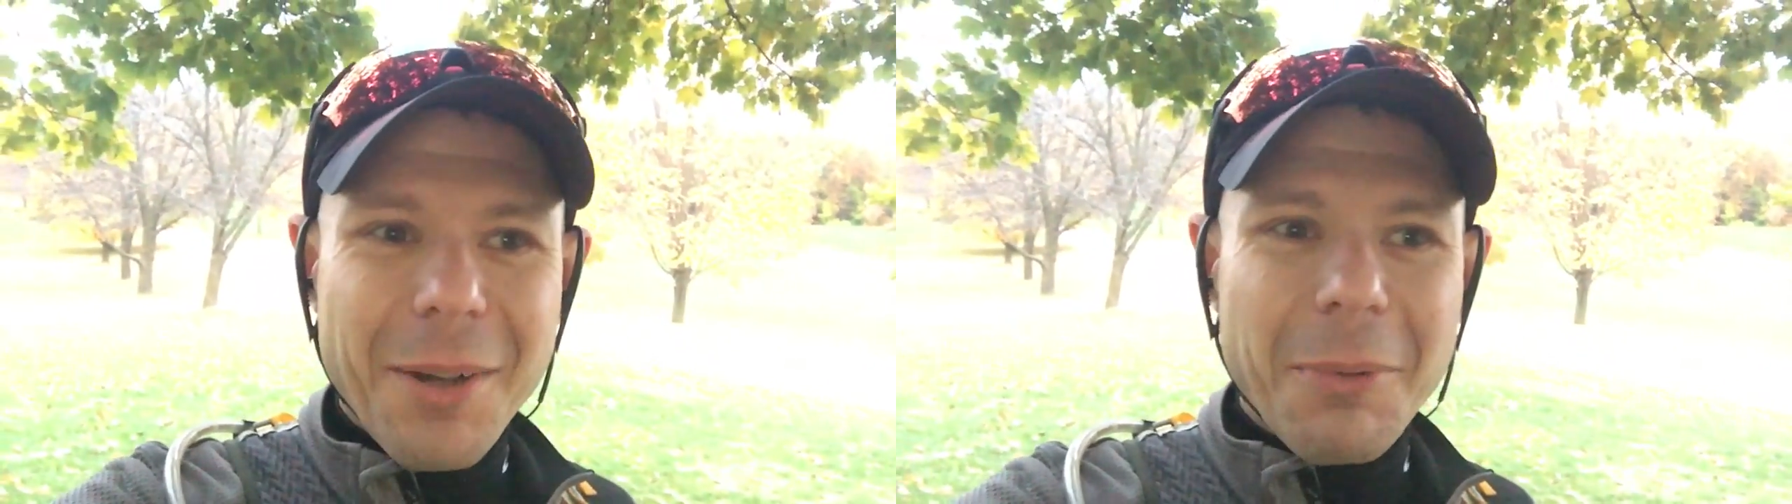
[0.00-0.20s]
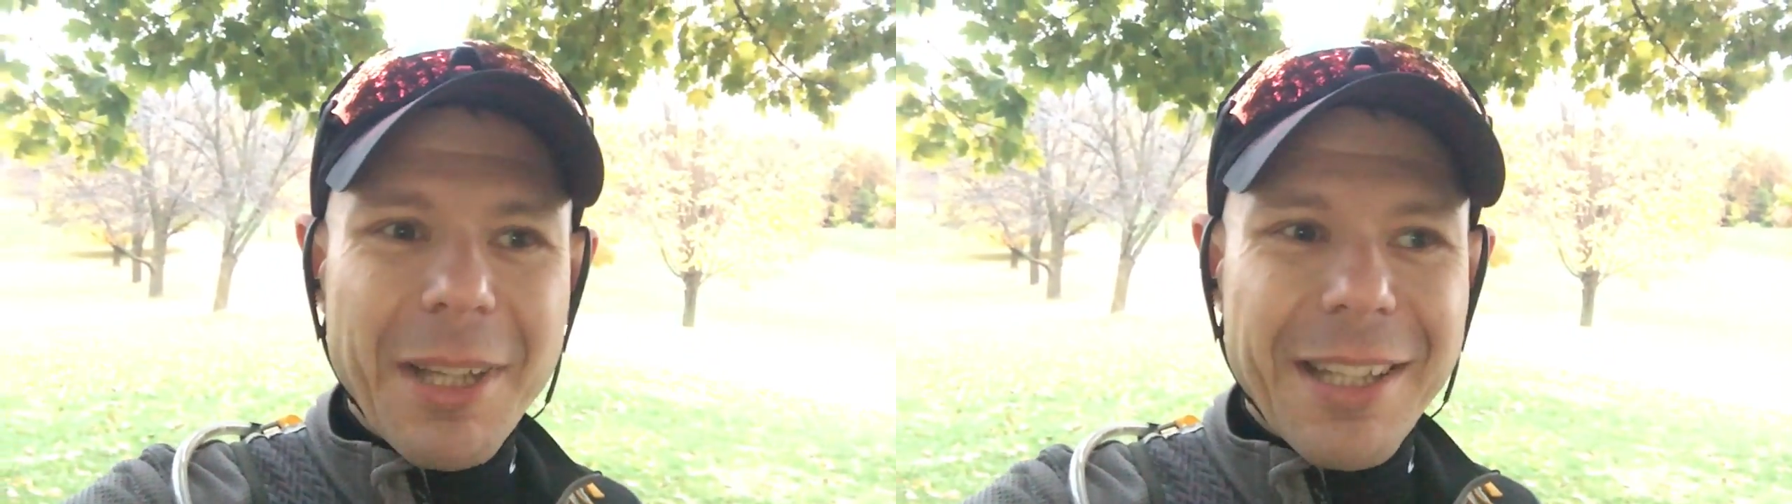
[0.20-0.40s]

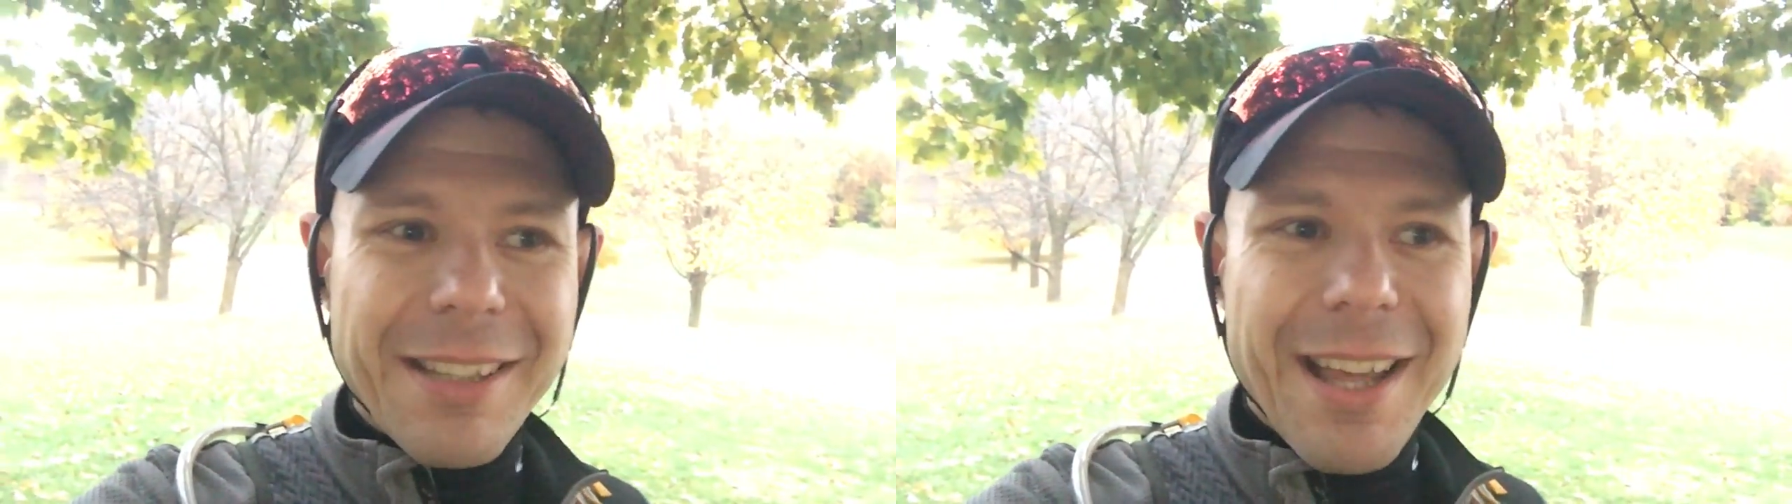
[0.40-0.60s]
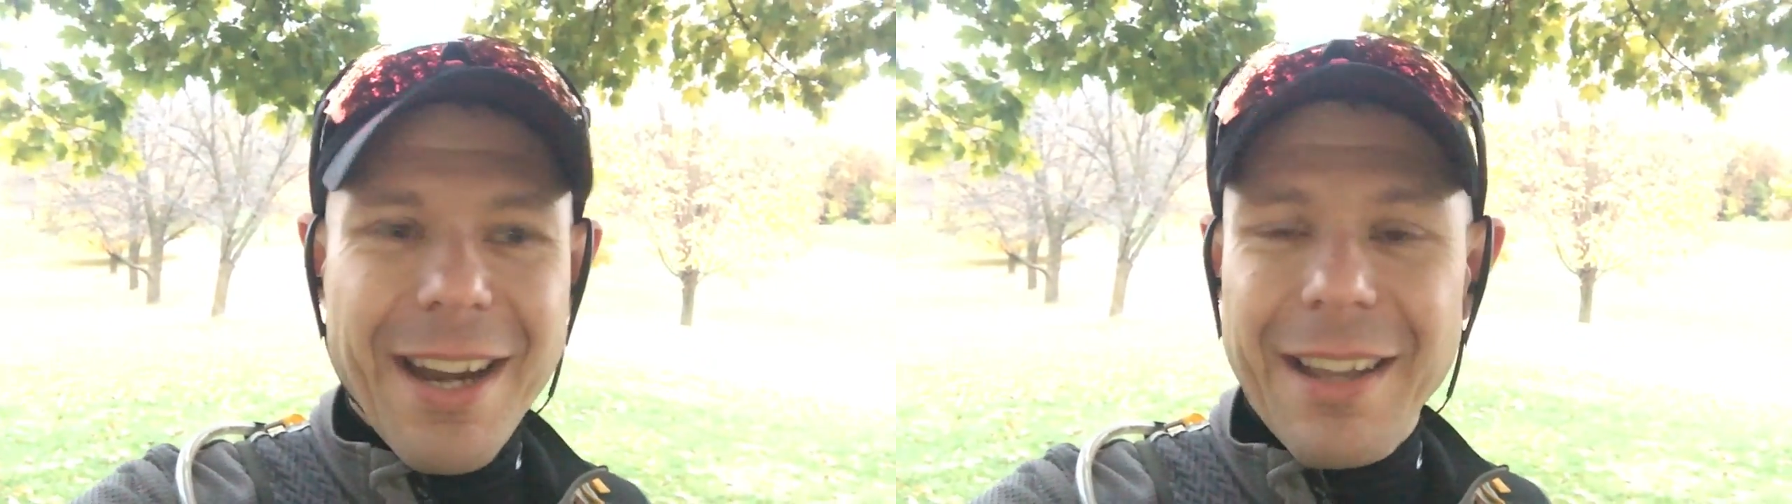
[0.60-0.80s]
Really
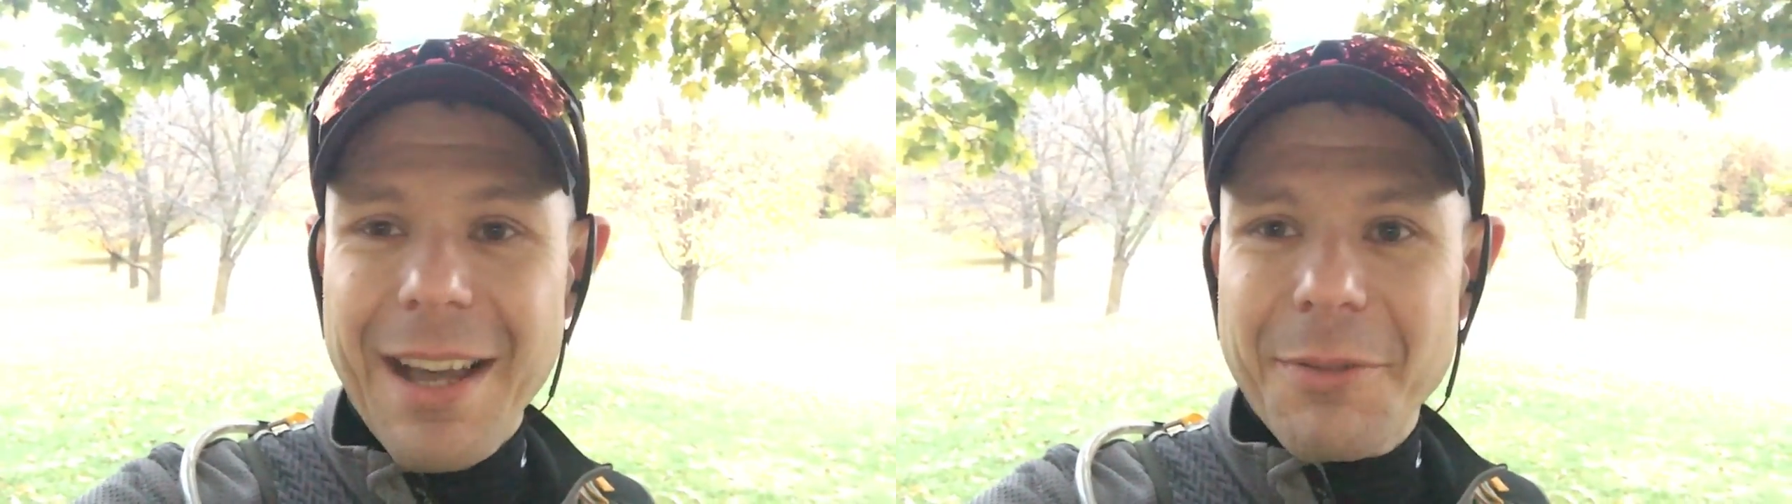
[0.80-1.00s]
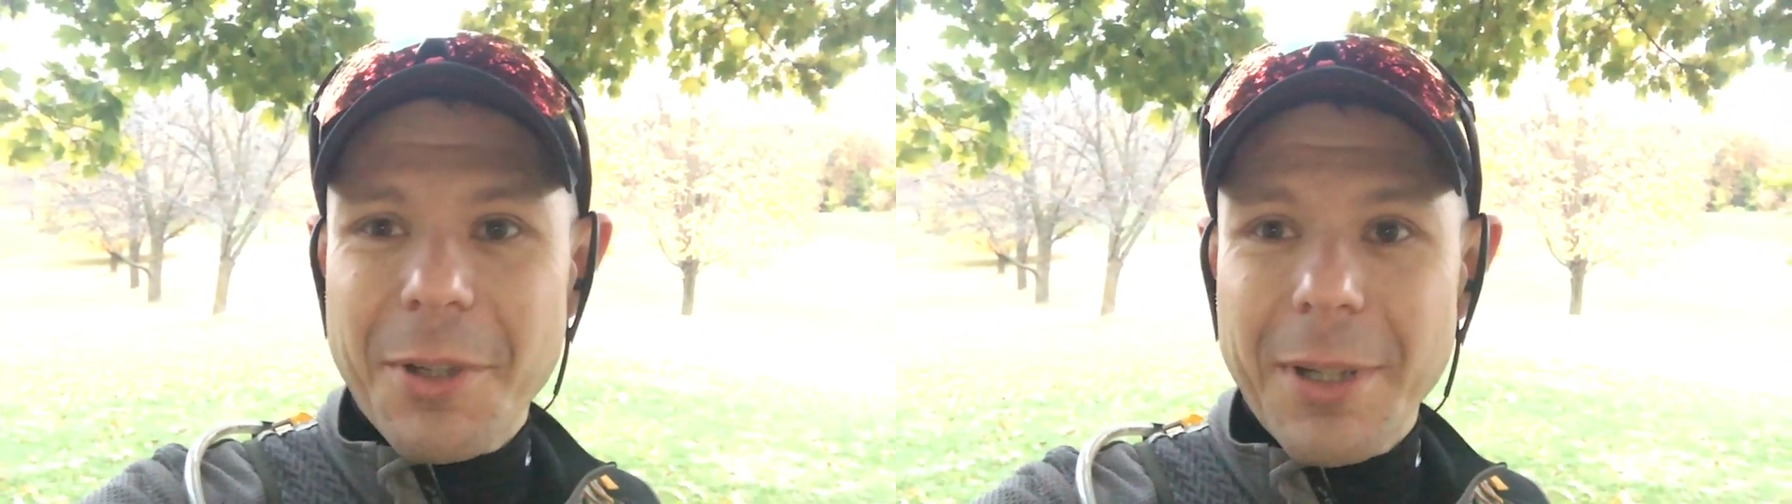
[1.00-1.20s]
glad I
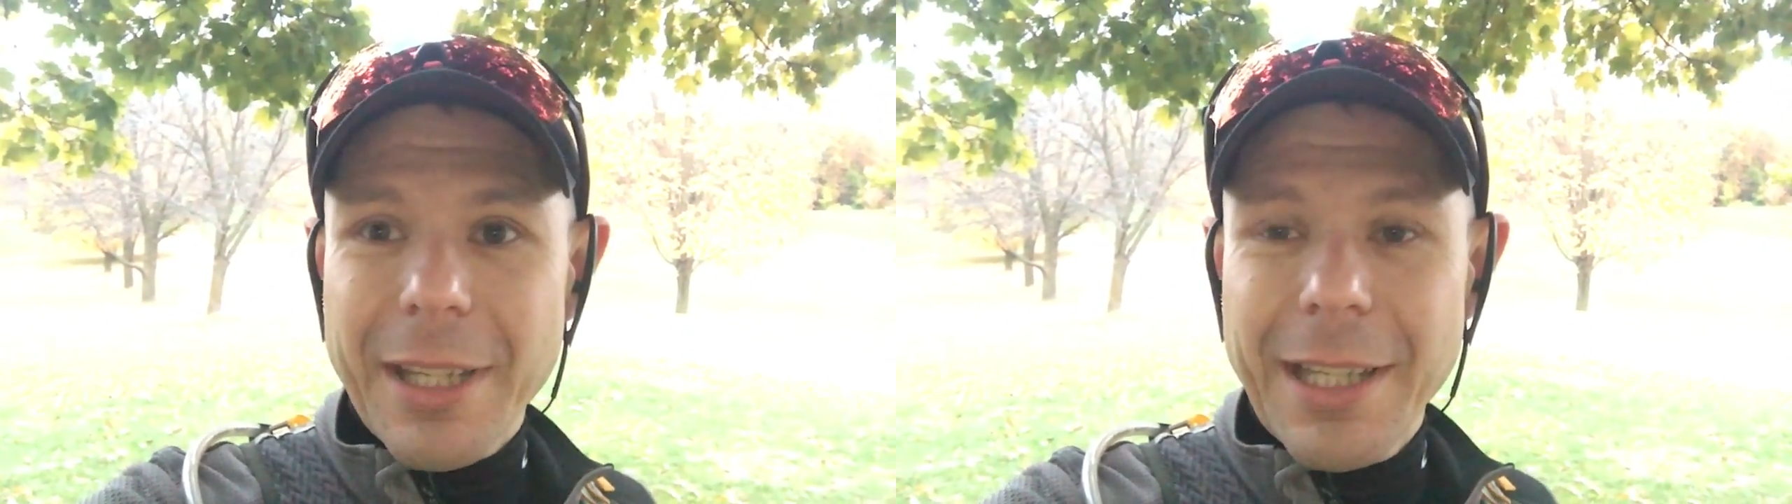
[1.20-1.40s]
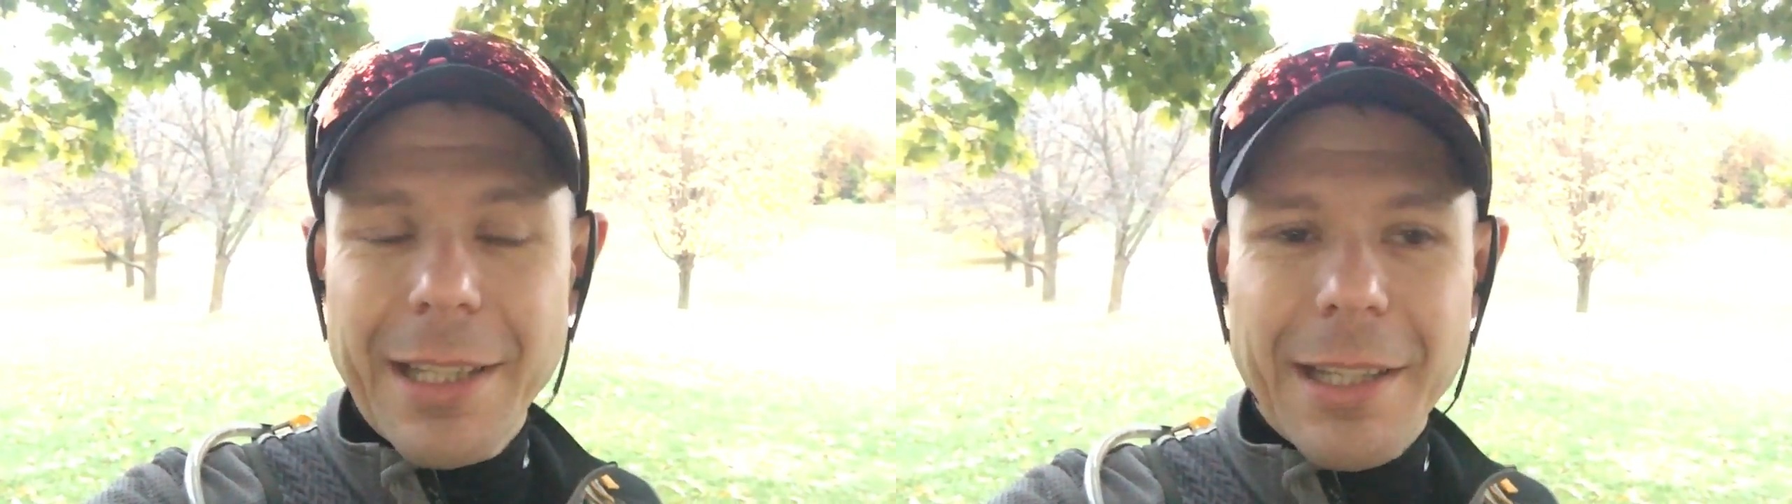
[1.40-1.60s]
left early.